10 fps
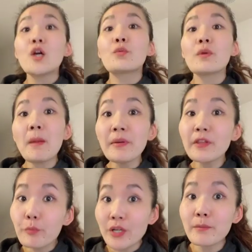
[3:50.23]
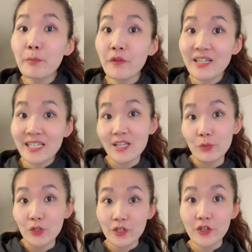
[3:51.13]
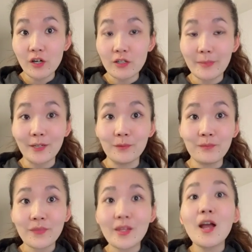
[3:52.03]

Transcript: Remember the present perfect tense we just talked about?